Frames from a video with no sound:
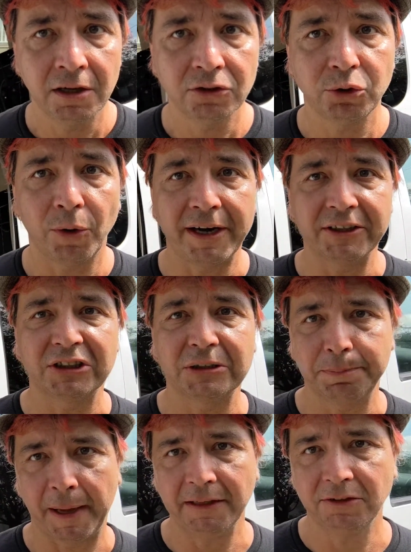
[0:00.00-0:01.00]
So I had to
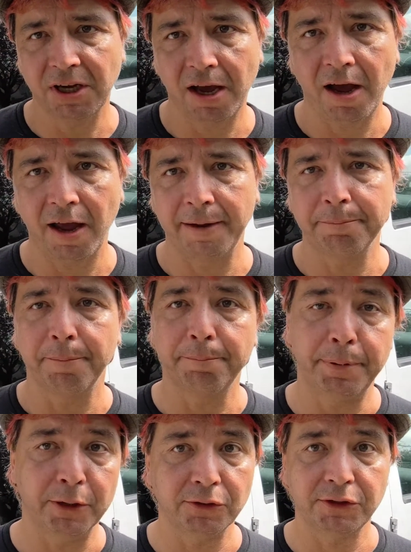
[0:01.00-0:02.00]
spend time
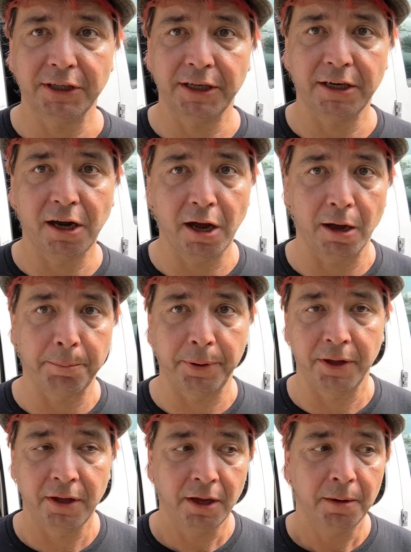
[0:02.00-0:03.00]
building it up,
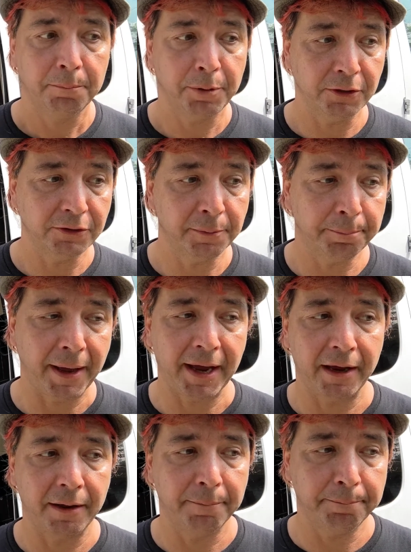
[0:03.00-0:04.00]
putting the
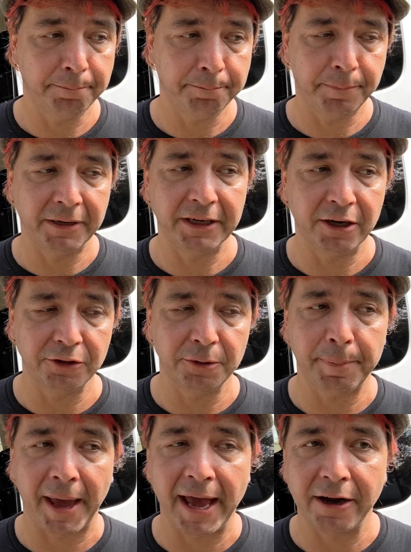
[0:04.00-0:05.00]

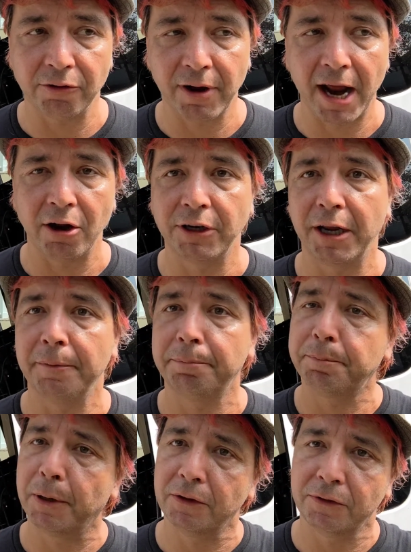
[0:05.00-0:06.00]
bag around it,
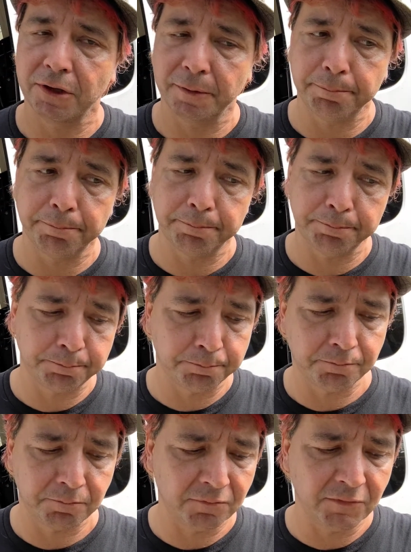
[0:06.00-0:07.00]
putting the
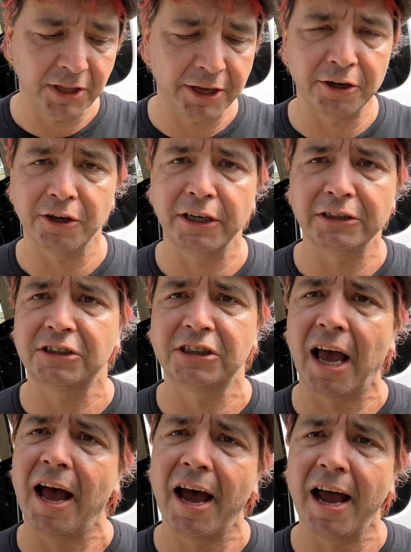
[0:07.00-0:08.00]
litter
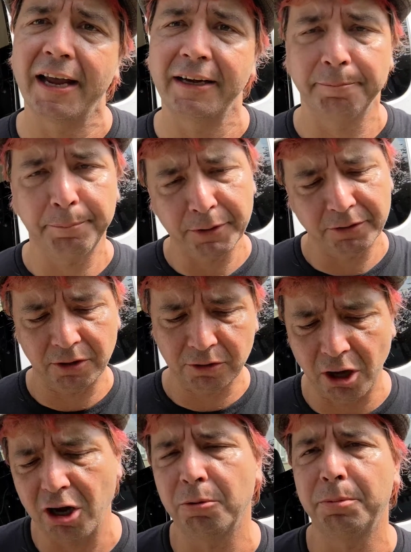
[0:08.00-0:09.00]
inside and putting the
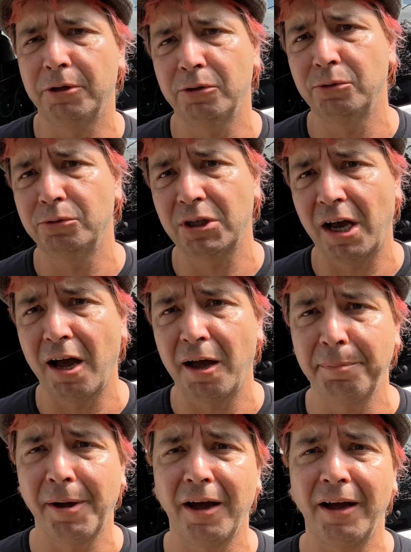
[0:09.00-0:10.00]
luggable loo
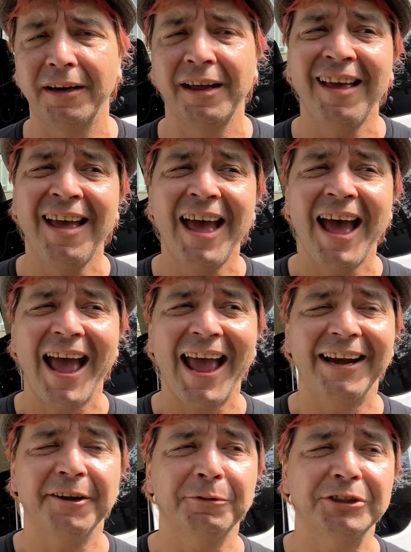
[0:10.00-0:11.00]
top on.
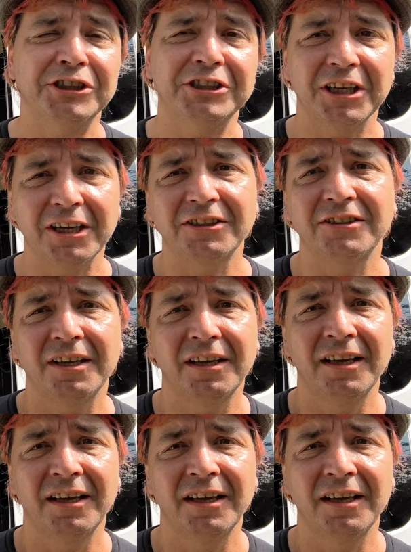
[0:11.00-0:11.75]
And it was just,